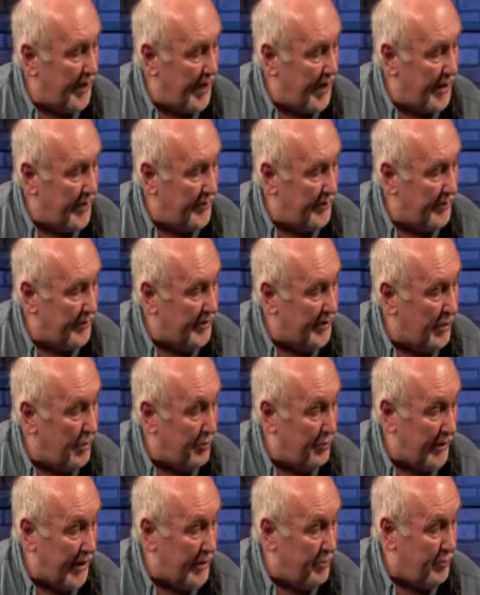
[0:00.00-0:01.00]
And they'll
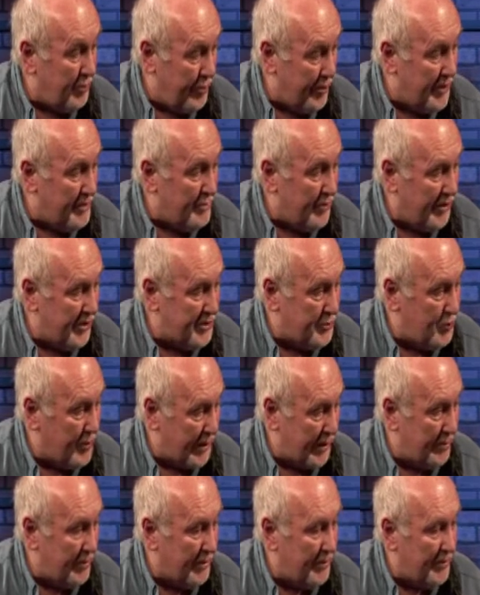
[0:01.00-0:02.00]
play pretty much
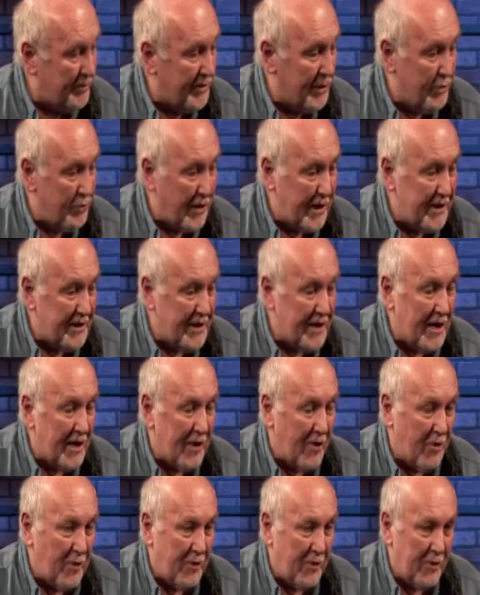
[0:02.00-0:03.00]
what I'm going to play right
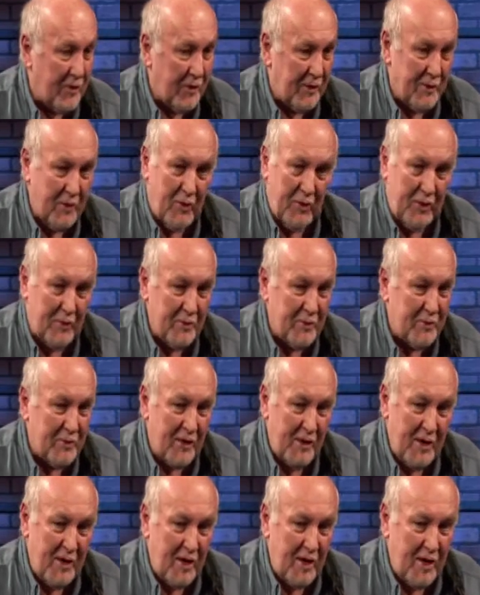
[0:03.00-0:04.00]
now.
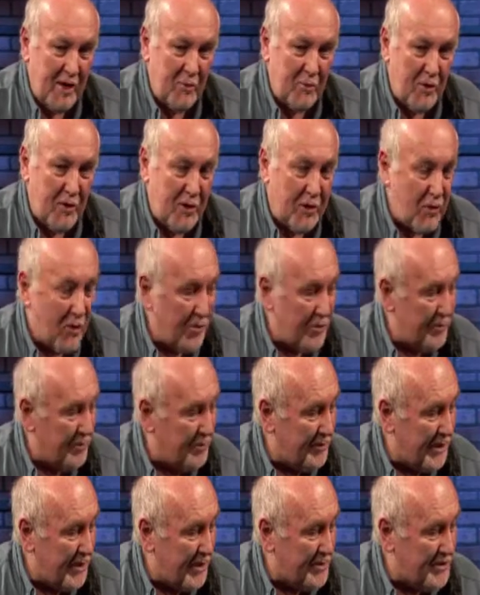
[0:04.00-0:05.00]
Among all the
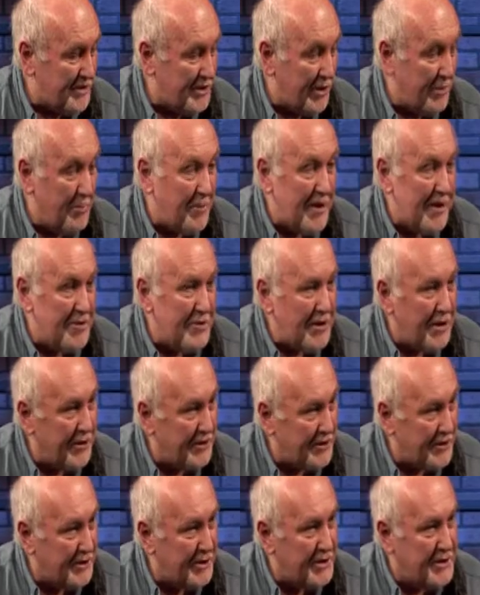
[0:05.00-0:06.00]
players, they'll bend the
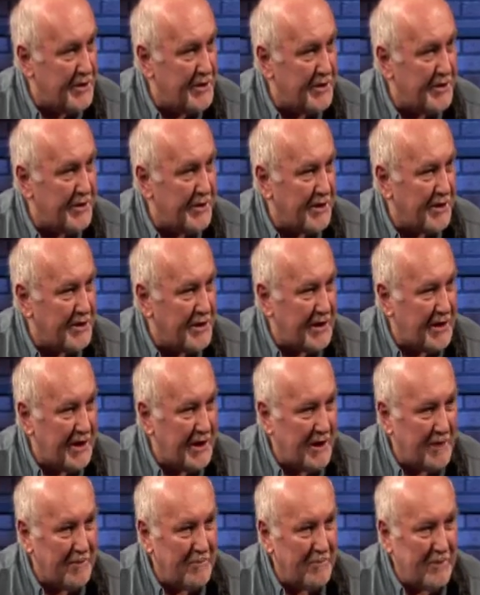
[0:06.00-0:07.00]

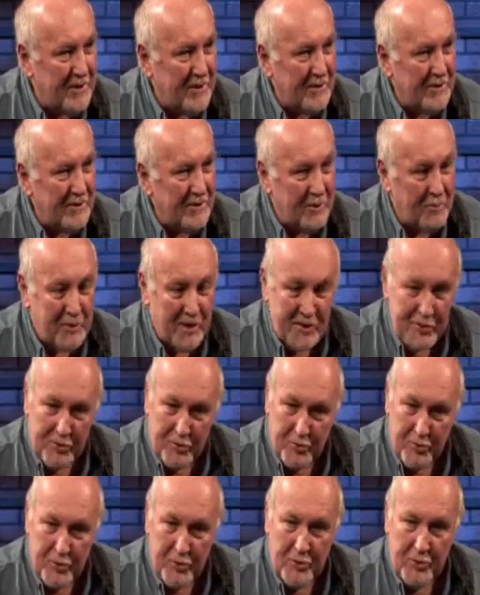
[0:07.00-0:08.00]
D, they'll bend
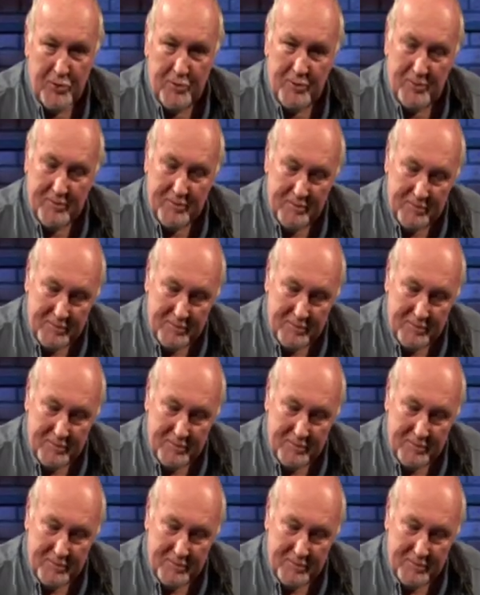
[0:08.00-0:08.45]
the root,